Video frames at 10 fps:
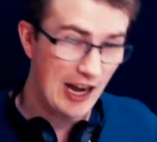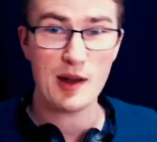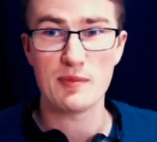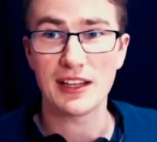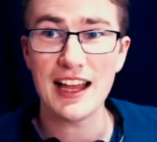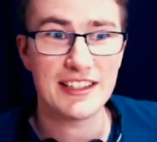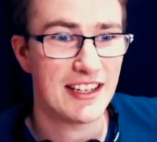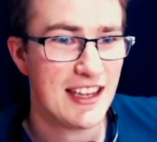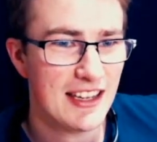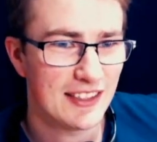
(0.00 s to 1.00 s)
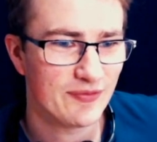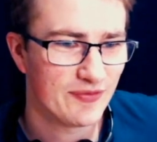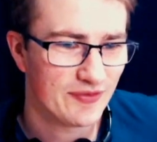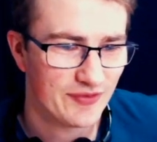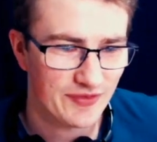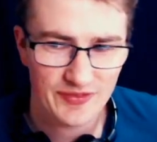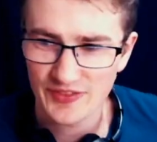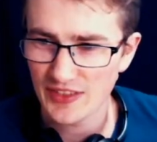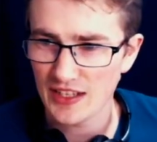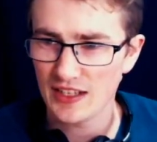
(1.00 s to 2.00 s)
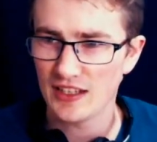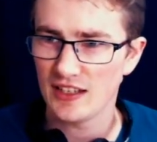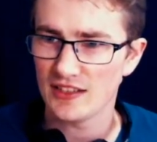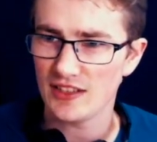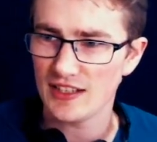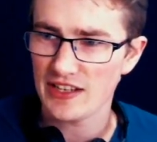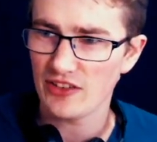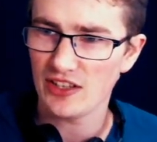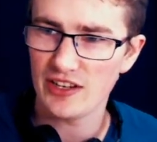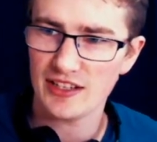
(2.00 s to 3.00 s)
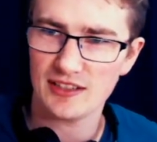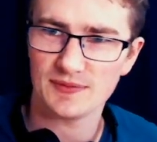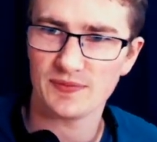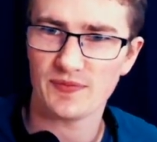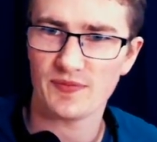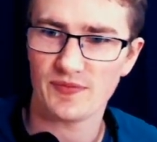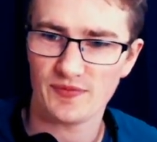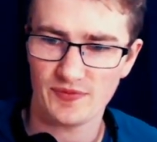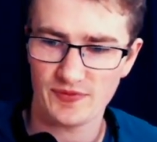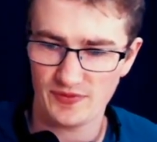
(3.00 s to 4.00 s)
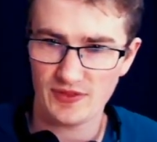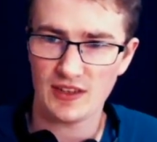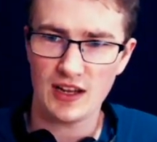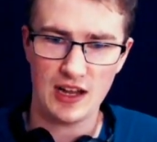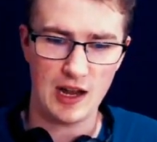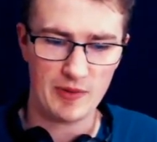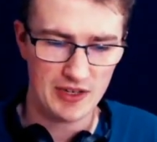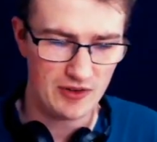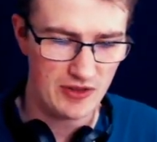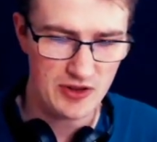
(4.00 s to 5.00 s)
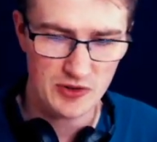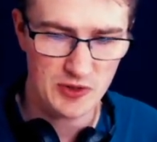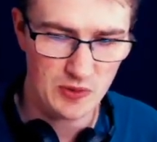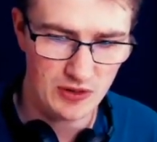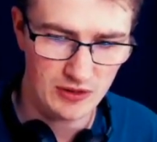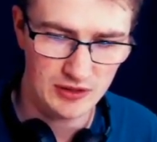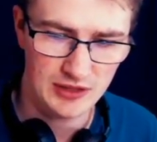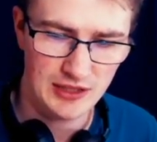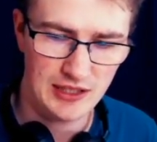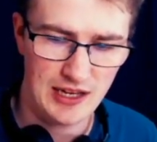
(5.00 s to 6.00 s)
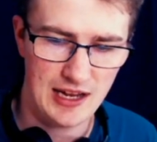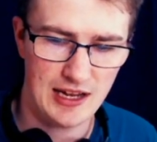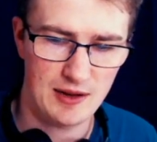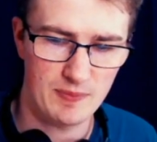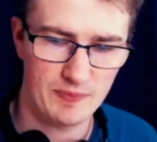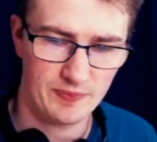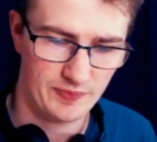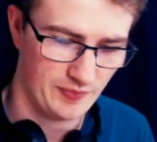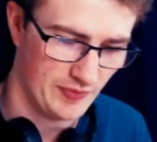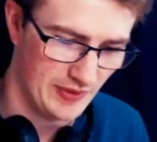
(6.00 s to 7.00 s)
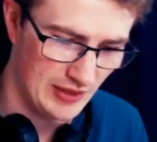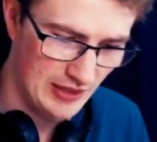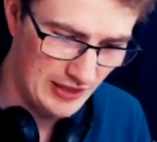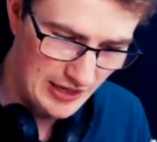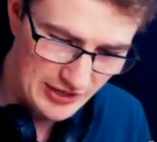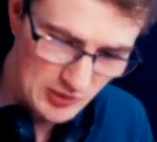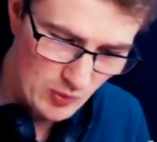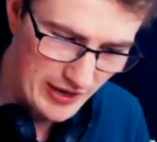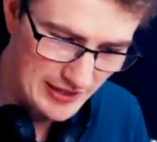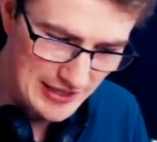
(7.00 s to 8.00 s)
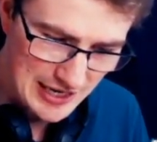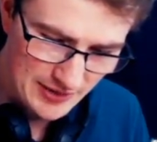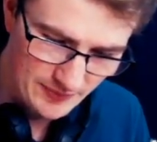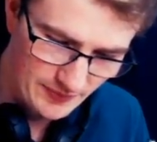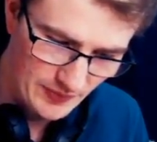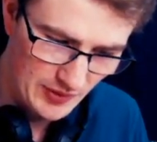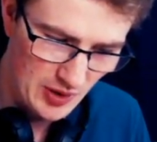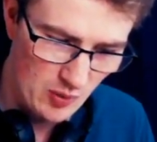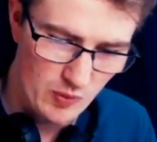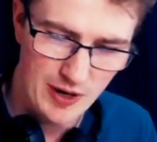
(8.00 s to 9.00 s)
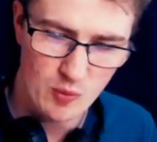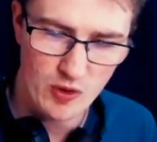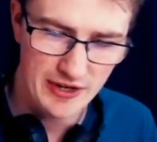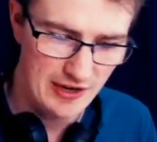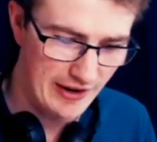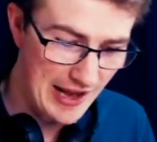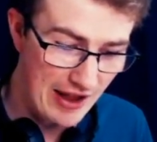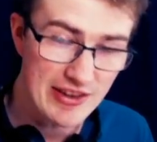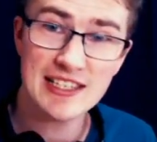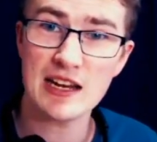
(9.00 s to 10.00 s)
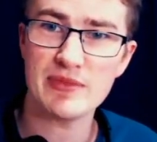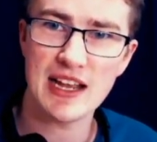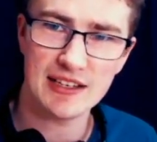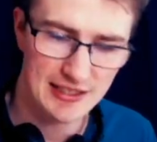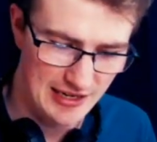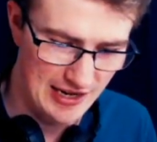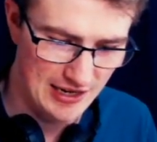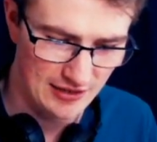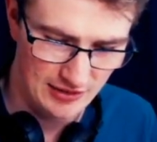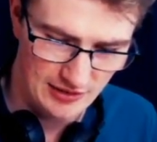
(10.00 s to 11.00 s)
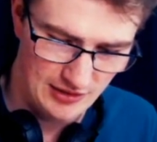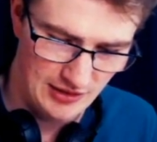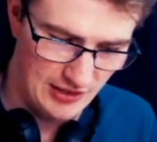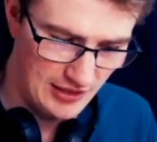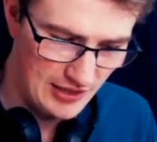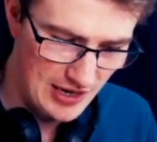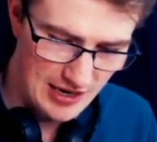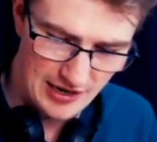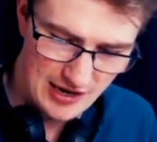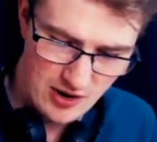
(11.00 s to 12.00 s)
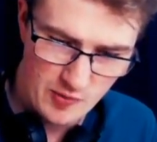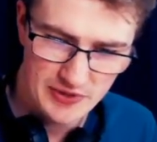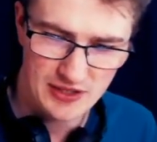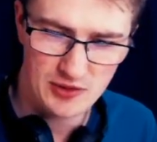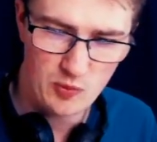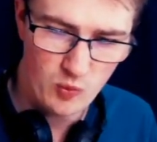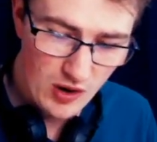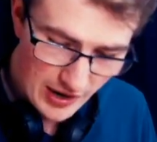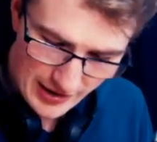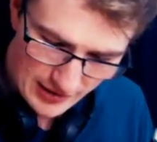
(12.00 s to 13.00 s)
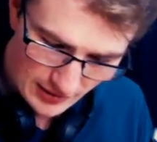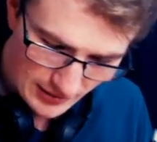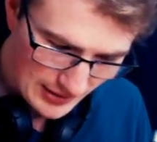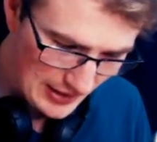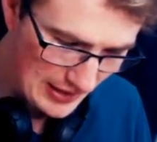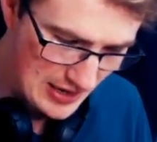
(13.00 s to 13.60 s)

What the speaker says: I'm glad you're here. So let's have a look. I'm going to do the usual, kind of just wetting down what I'm working on. I have it taped down today in hopes to, one, get a